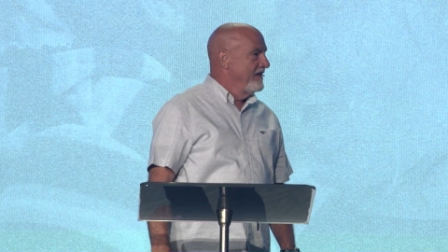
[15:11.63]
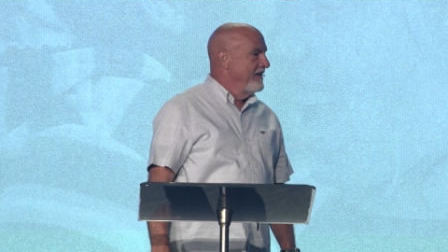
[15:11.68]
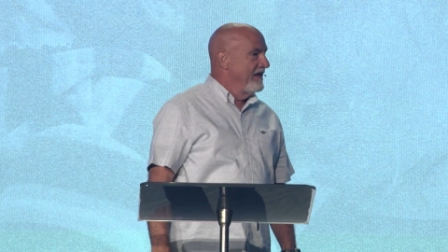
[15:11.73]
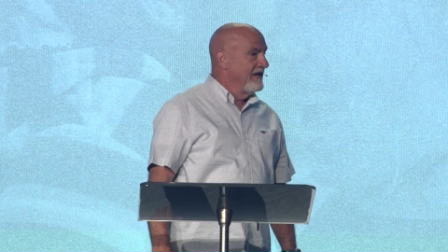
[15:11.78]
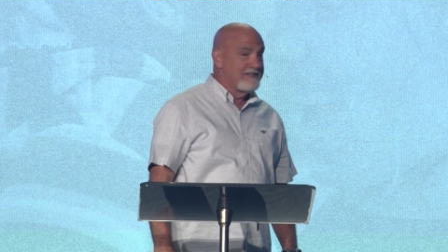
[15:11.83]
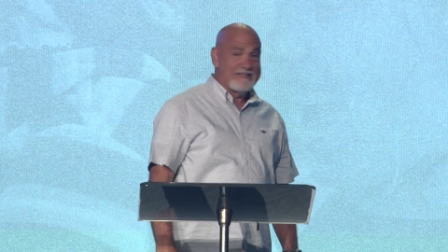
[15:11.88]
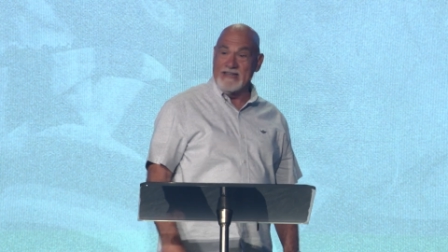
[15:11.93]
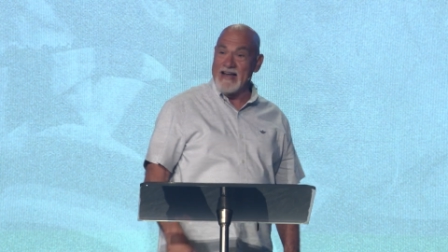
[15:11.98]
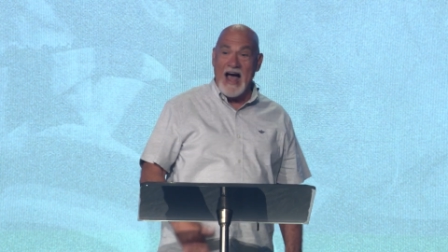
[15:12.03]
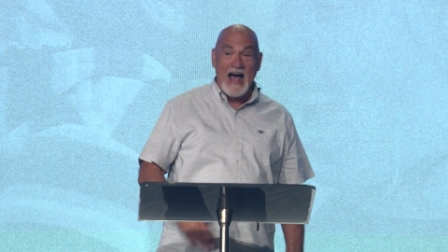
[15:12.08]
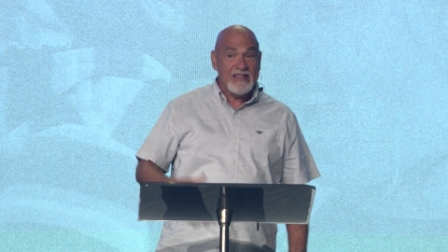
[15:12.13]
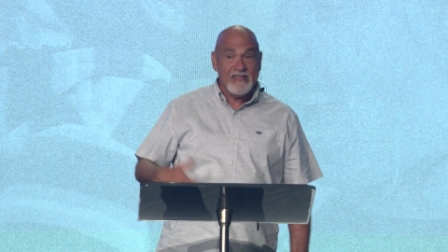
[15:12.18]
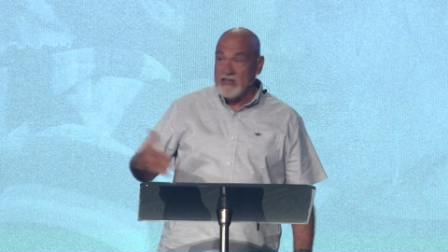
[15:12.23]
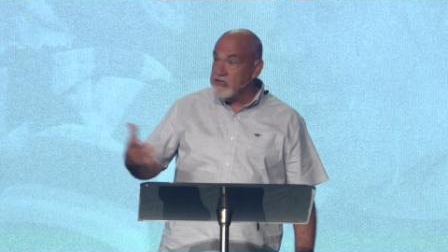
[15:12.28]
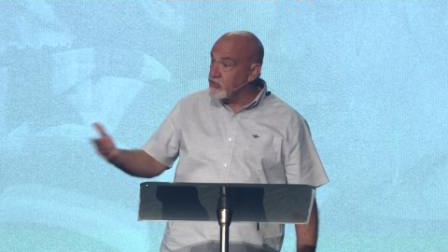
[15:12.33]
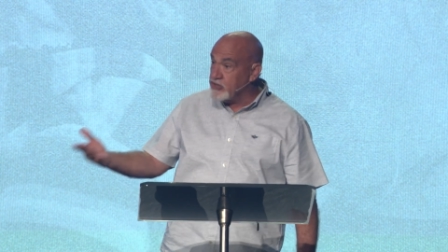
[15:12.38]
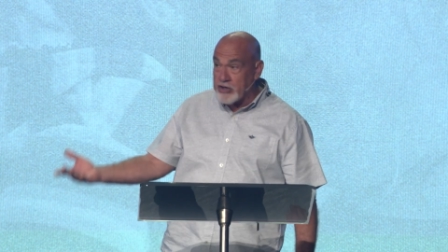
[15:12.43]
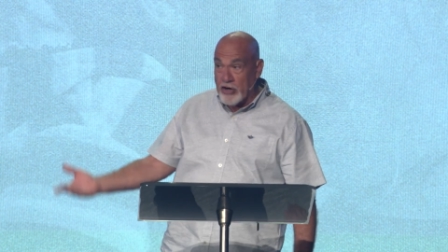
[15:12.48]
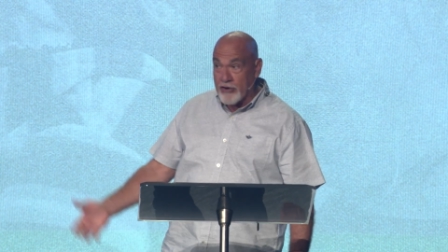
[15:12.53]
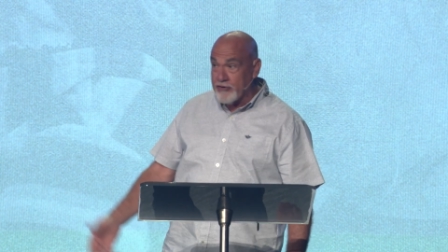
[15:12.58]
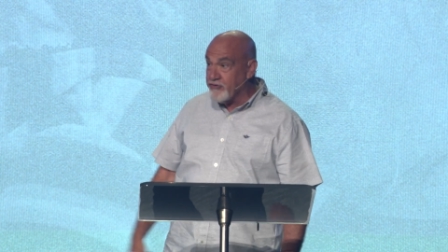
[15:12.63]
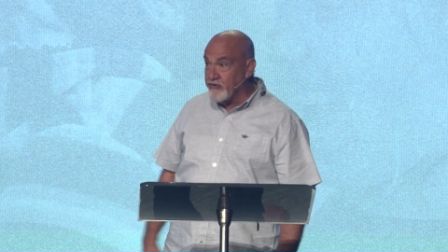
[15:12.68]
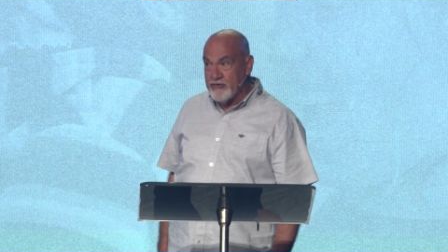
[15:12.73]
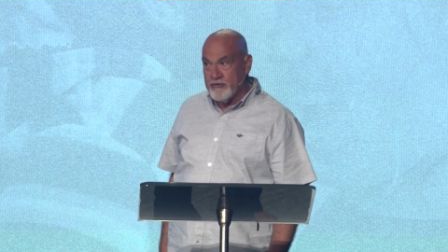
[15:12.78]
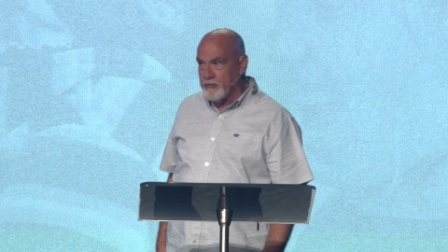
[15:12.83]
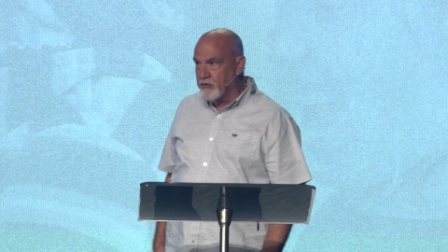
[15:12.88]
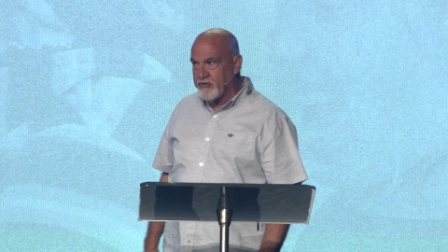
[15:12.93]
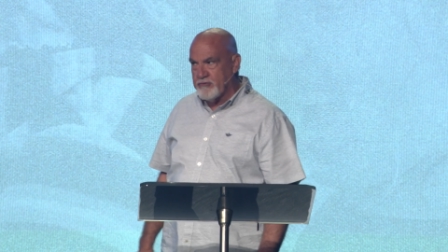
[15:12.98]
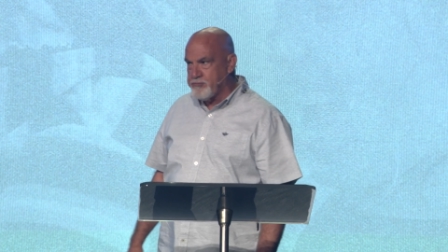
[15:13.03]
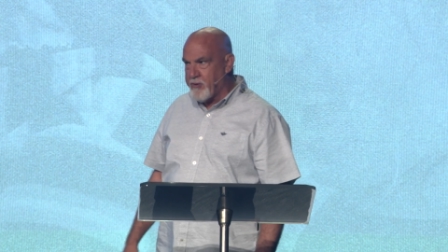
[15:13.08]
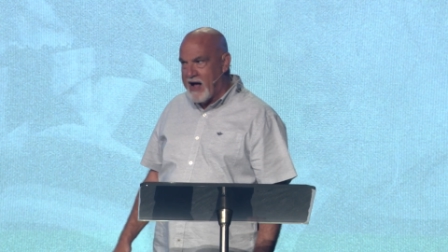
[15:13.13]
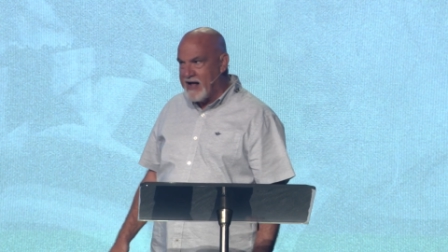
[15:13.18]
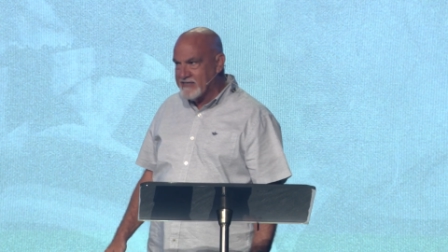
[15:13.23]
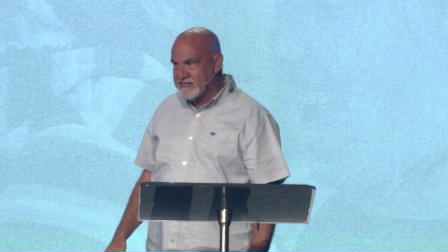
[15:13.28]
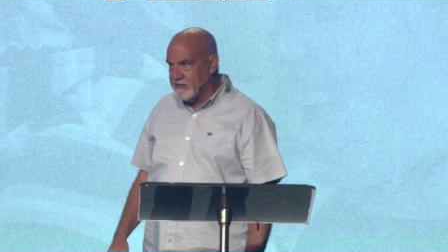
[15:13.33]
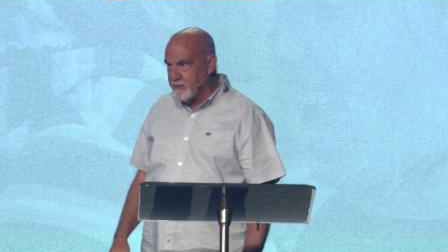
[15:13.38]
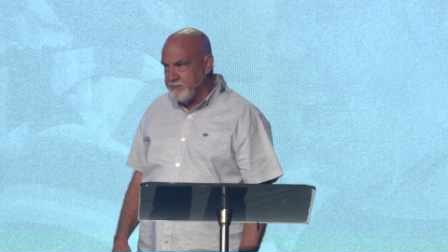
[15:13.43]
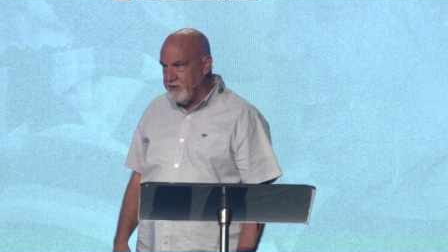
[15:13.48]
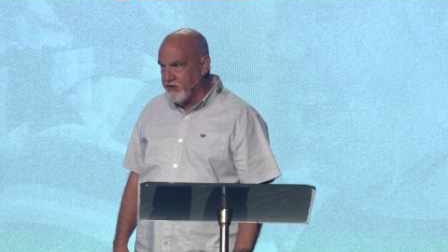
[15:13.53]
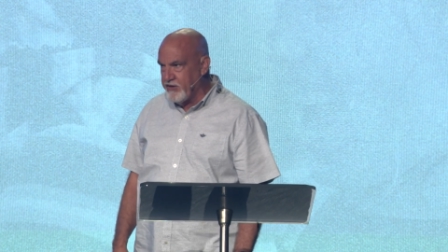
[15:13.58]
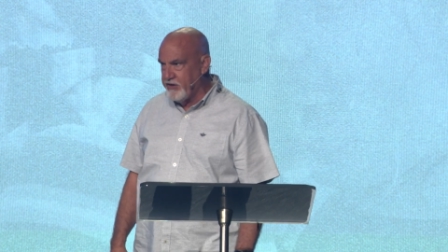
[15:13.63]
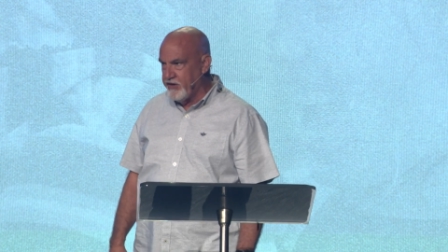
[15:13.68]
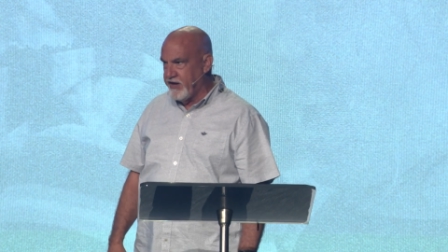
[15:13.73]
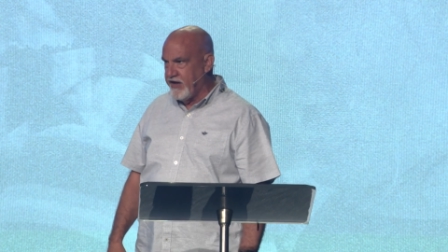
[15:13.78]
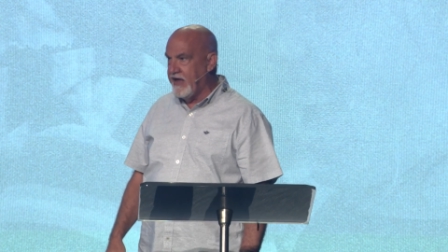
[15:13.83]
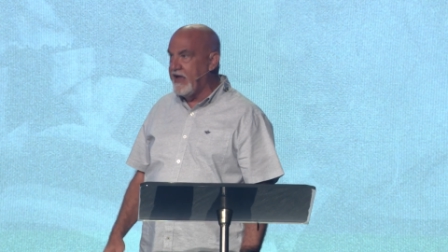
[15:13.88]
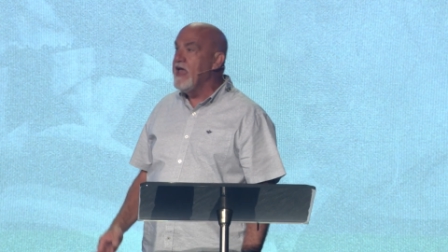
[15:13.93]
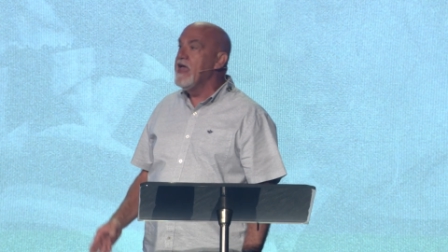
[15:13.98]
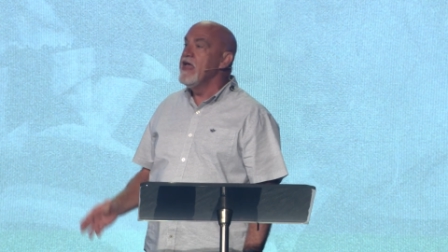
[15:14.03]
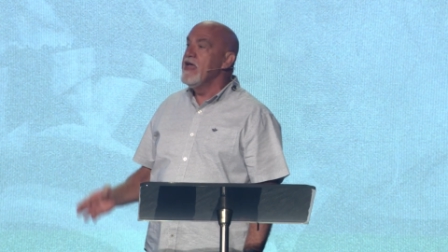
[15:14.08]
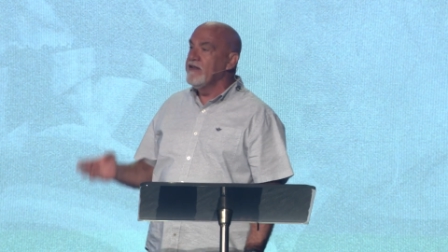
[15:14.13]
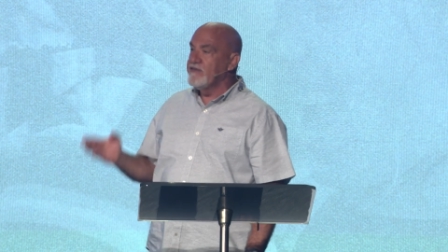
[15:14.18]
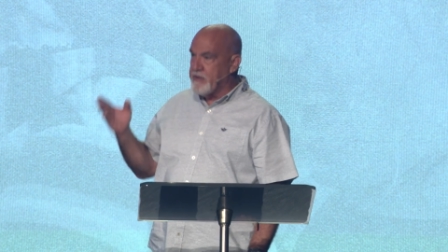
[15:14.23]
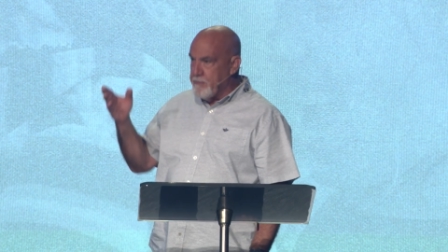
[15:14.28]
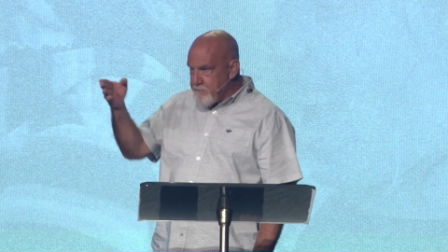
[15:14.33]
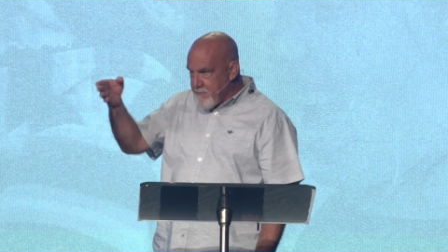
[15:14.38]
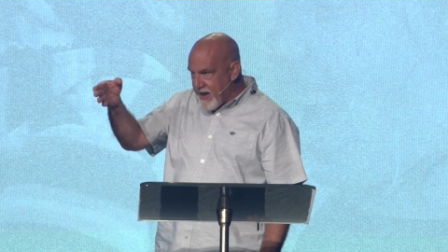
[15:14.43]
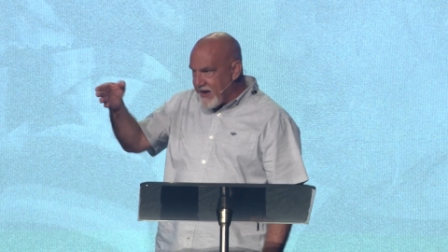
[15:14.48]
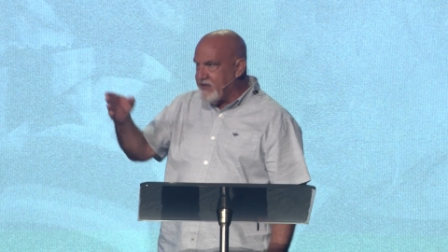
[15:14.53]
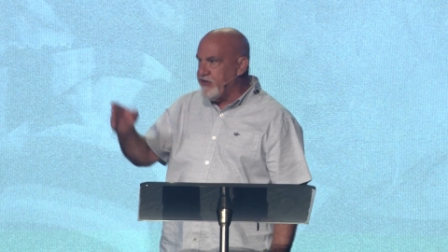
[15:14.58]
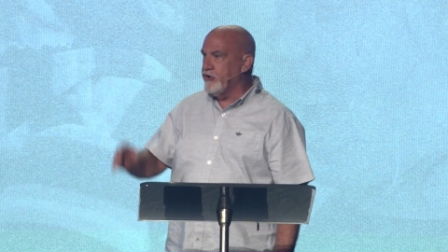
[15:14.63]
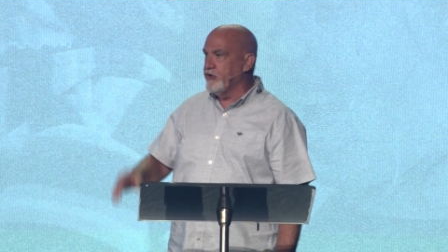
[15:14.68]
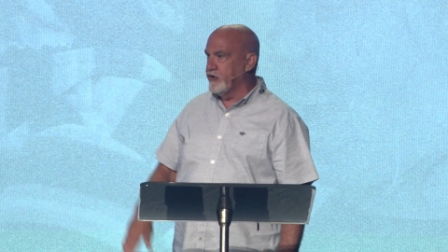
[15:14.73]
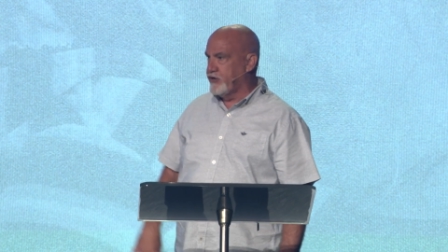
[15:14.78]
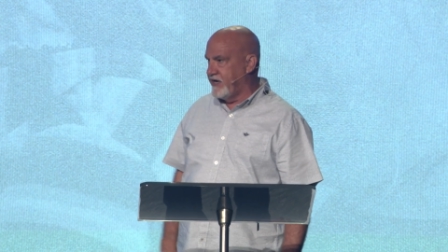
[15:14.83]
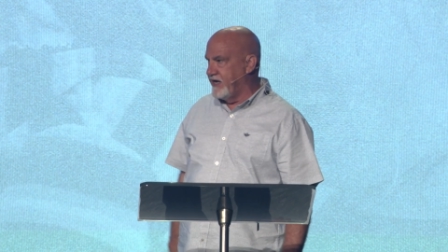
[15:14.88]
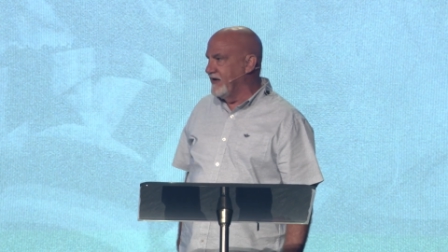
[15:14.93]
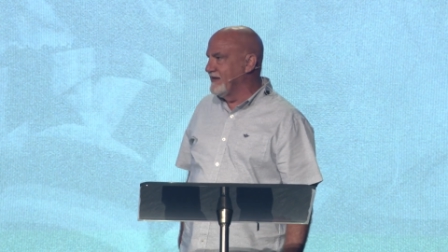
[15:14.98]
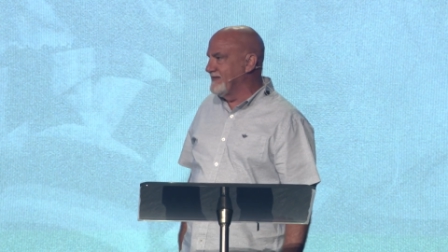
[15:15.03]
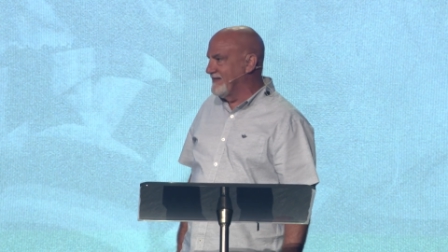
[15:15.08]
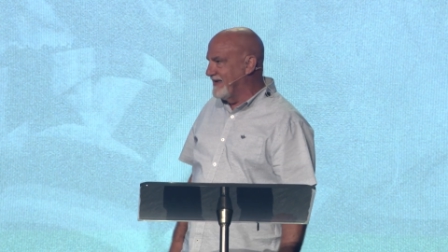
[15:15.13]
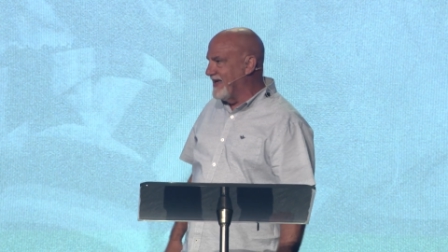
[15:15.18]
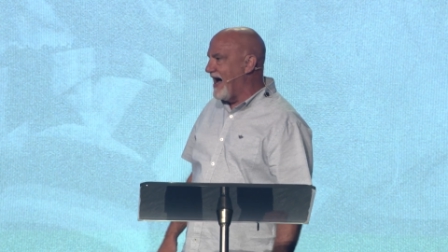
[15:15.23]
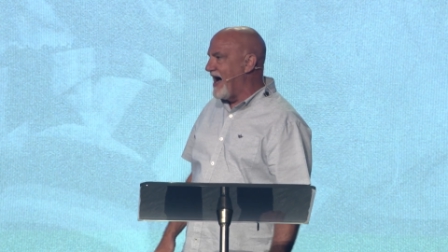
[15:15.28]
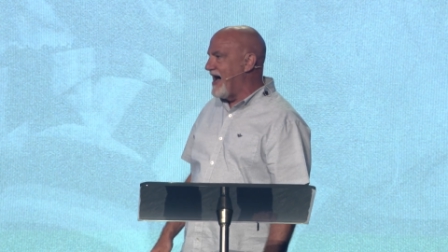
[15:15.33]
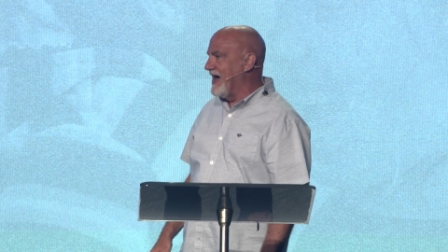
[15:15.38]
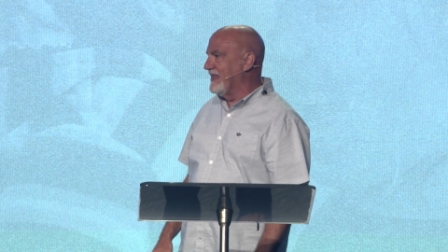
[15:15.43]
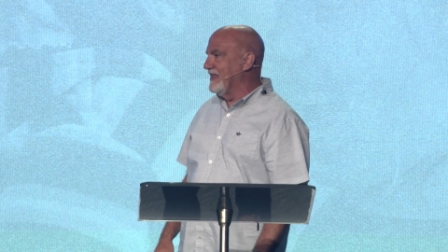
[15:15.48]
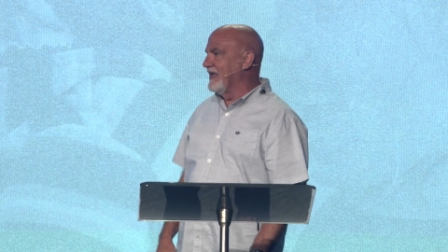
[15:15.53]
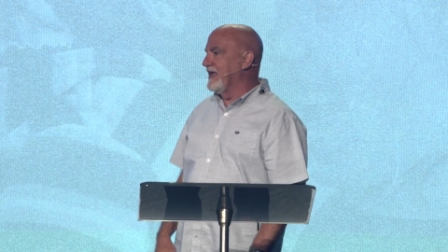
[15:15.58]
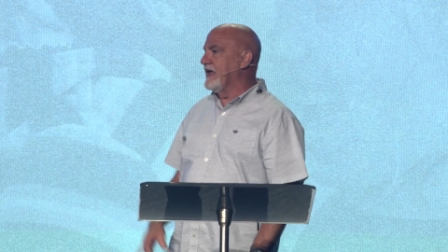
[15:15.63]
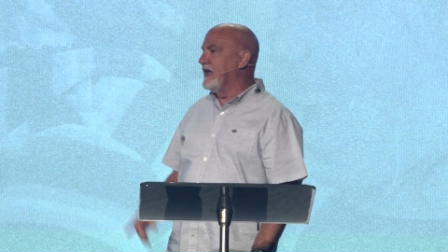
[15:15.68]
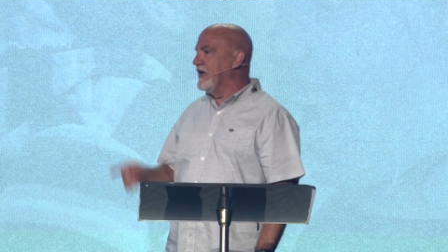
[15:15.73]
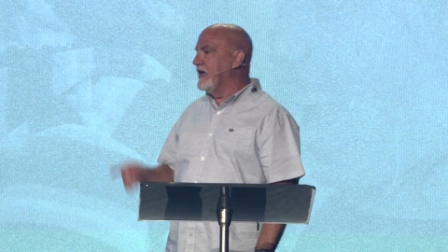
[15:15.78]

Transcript: It's not the church's responsibility to make your kids godly,